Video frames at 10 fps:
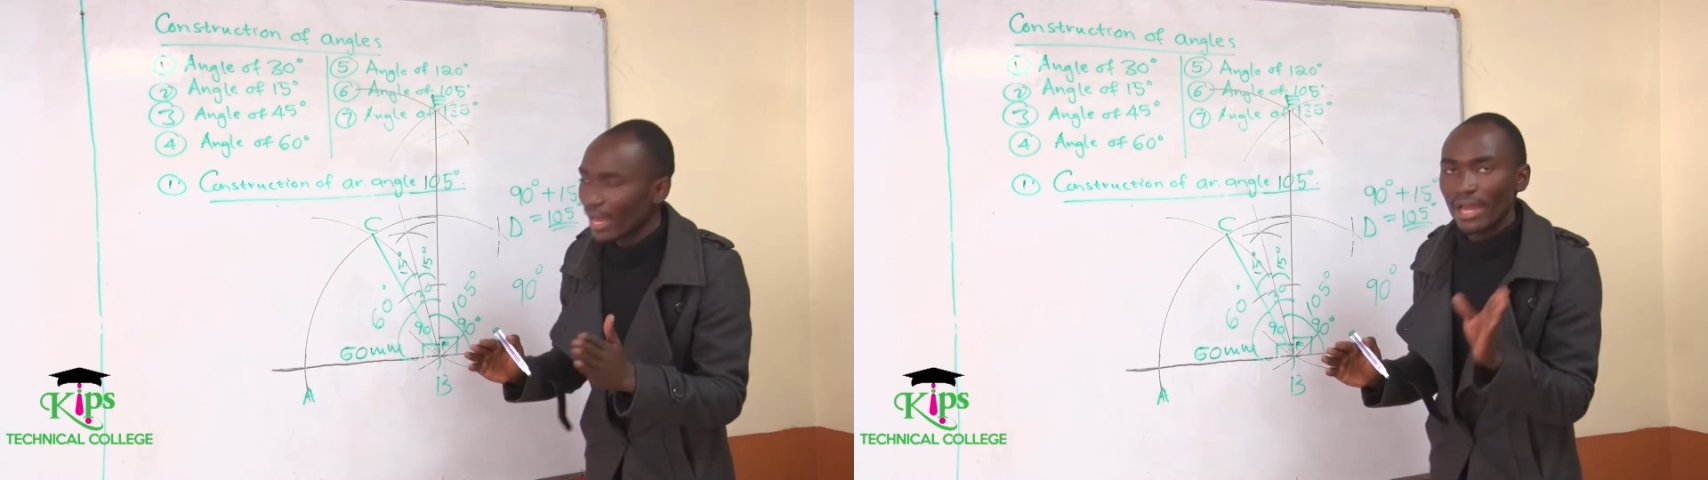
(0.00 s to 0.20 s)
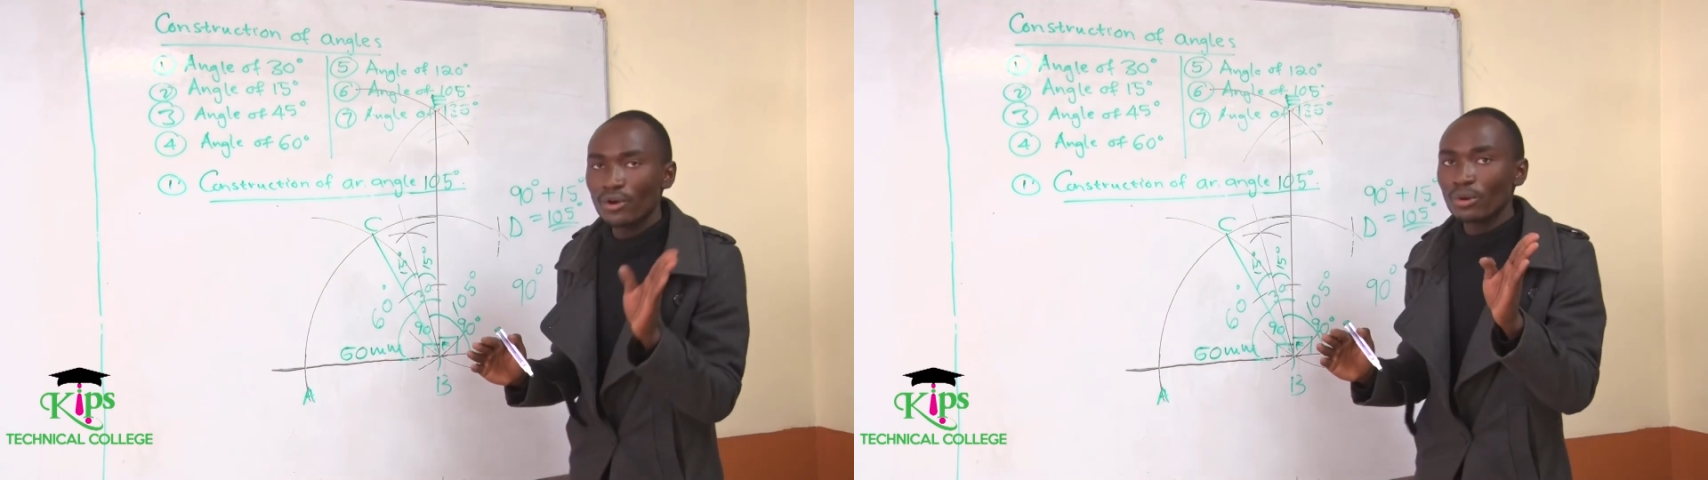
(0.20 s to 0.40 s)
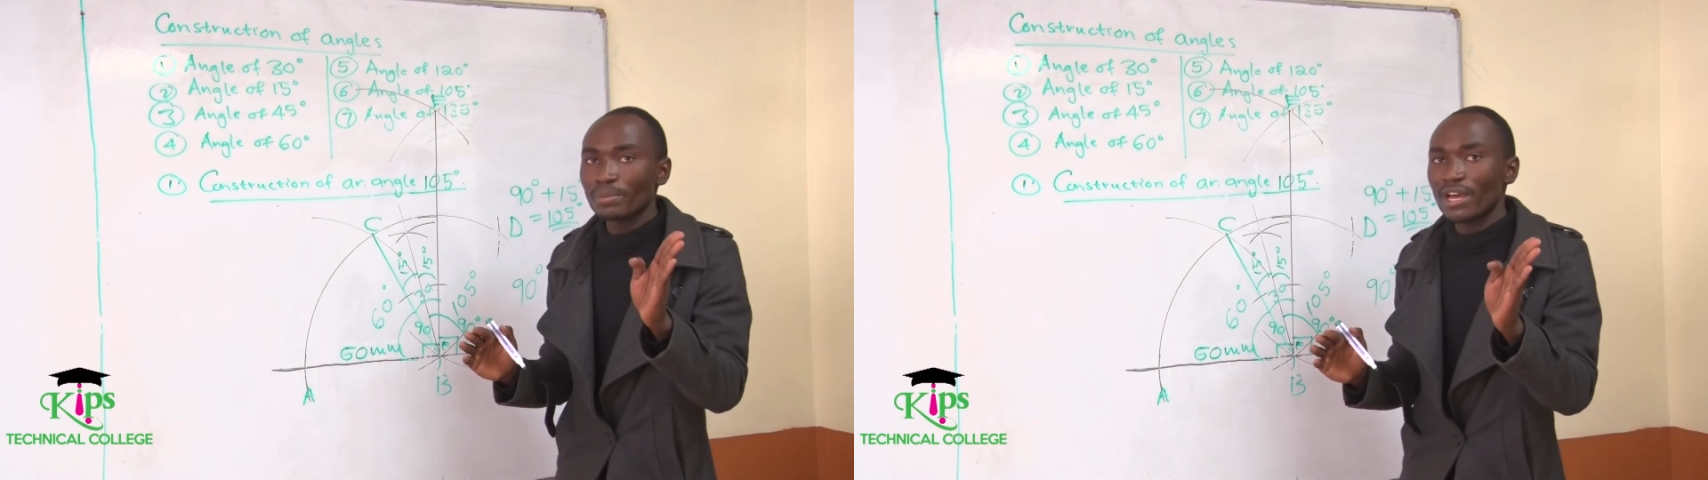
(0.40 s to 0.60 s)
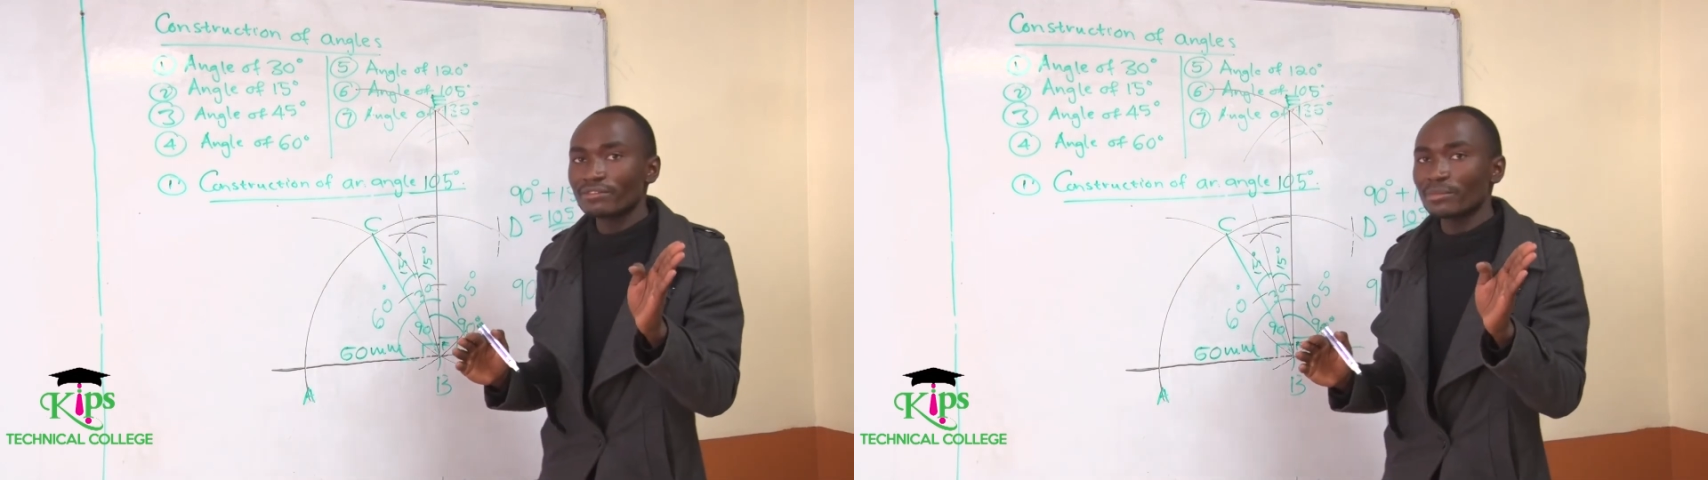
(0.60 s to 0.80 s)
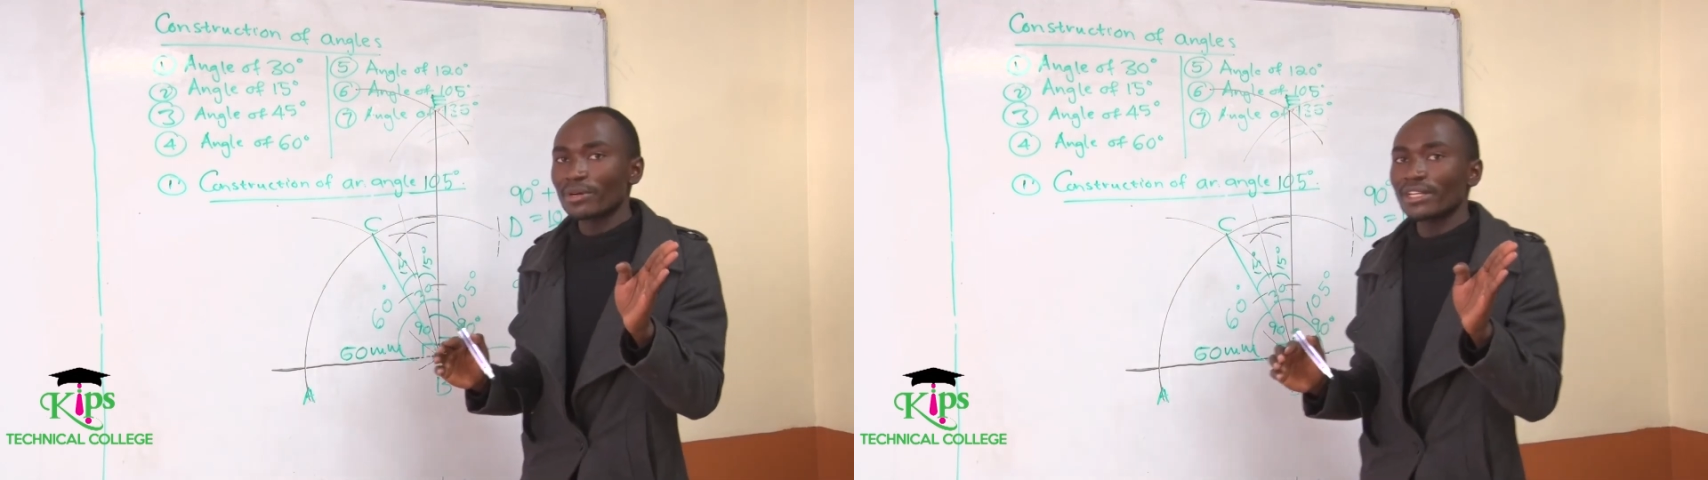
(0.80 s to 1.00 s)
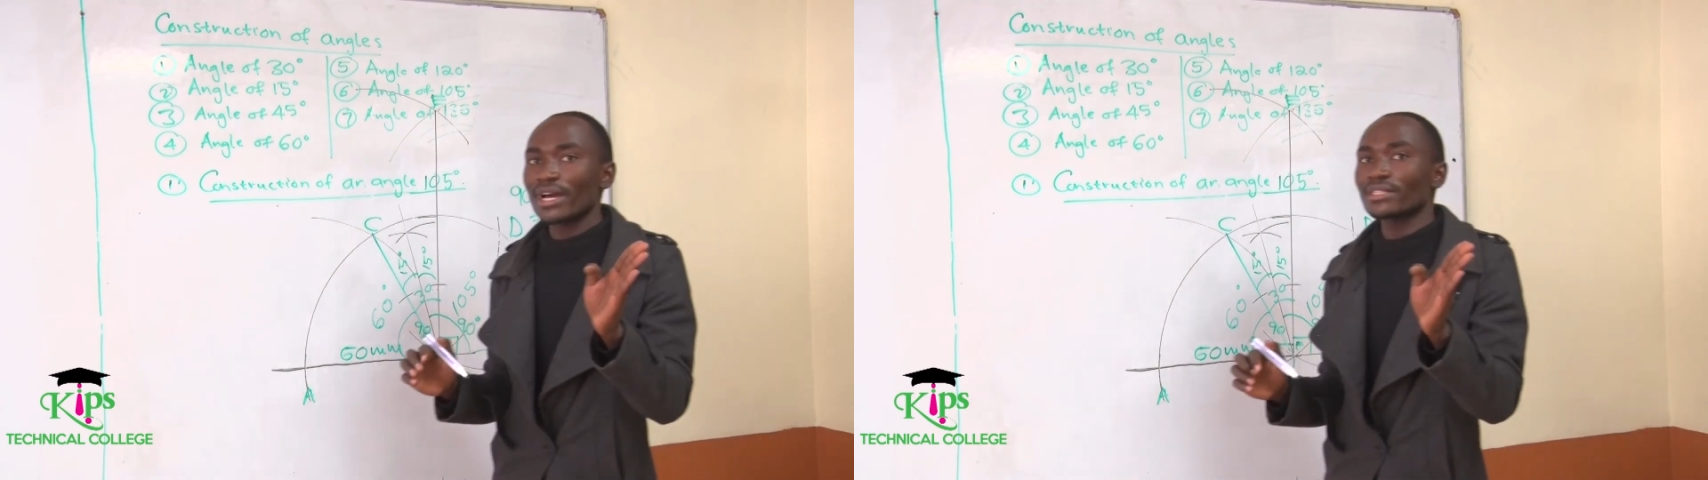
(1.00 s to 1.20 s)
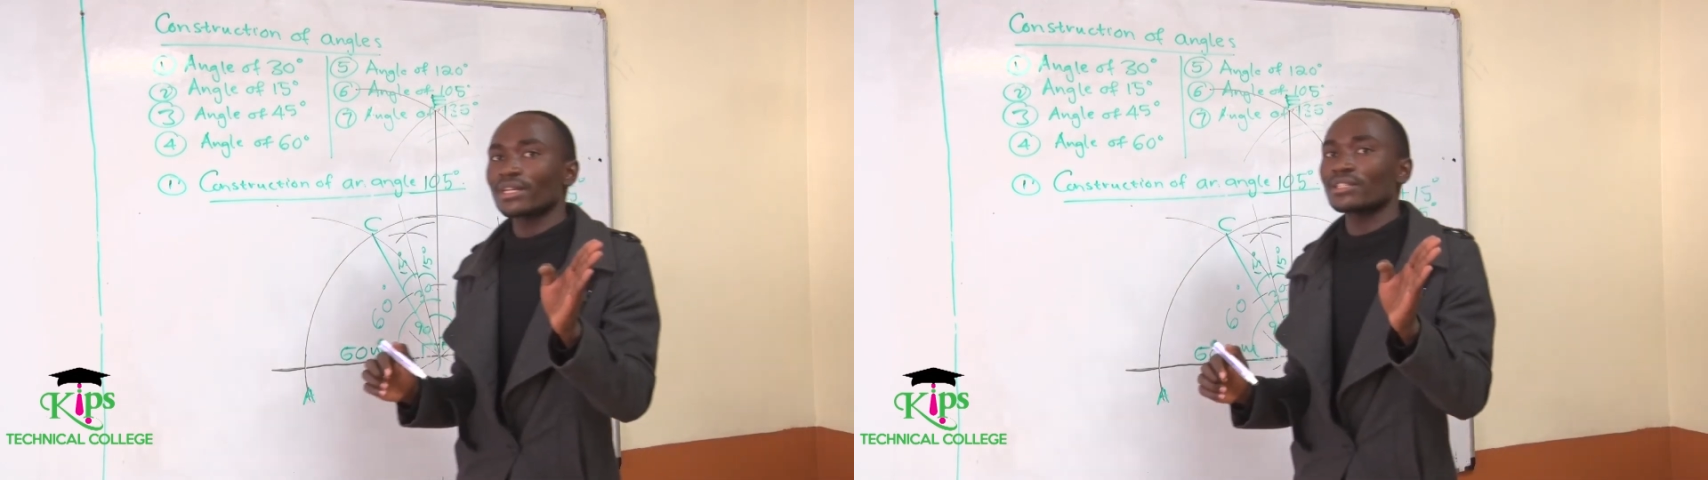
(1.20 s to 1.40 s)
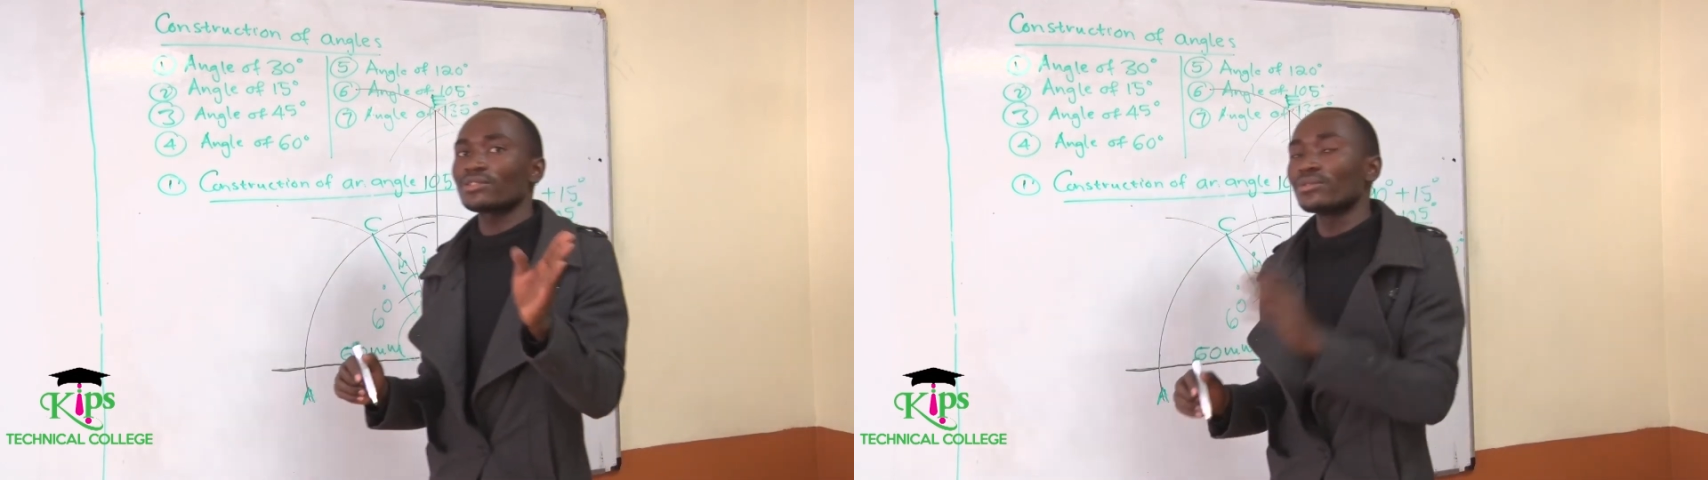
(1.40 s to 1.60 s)
I hope everybody has
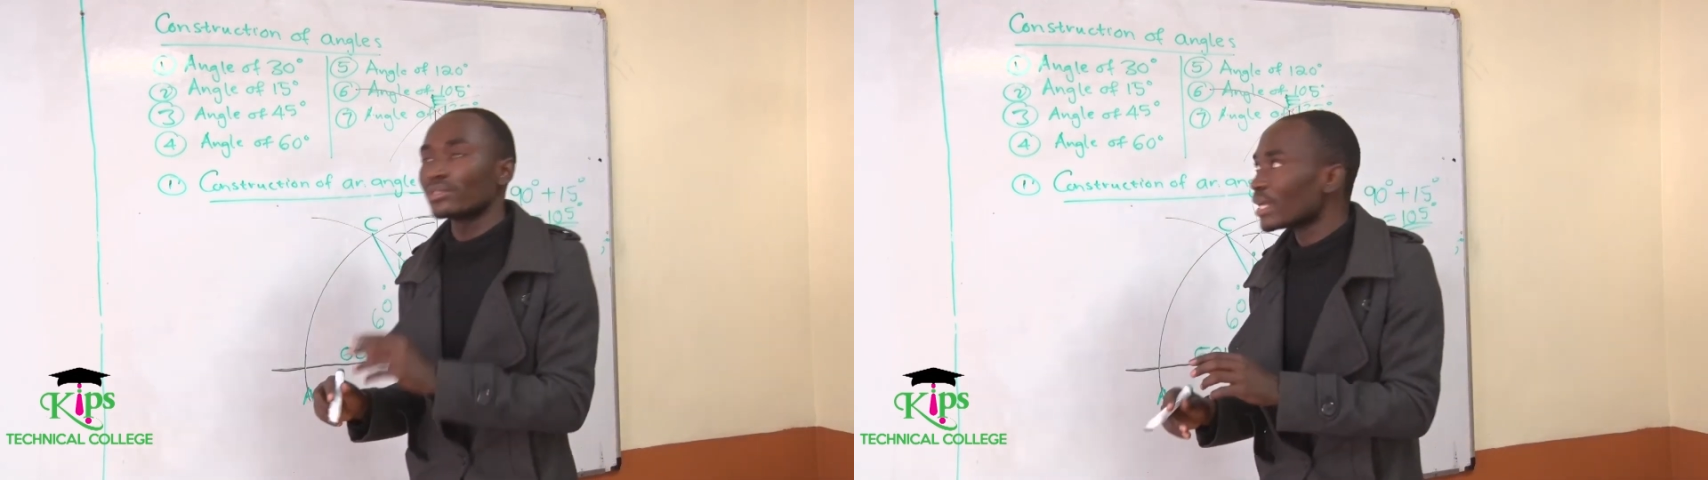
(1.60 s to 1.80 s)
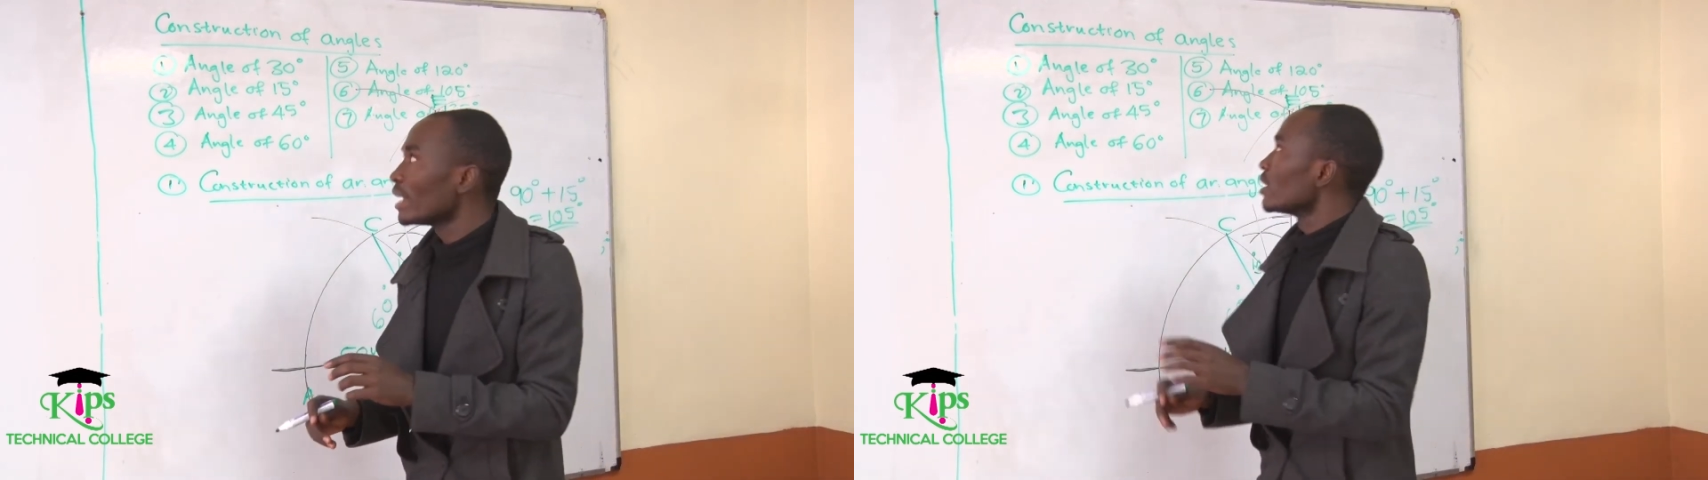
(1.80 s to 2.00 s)
understood.